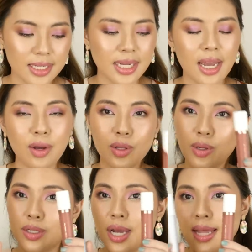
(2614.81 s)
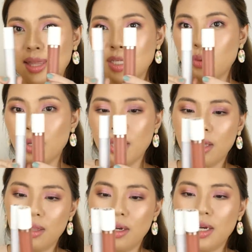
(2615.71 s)
Kasi I could also add this with
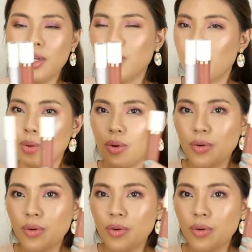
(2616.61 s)
other, you know,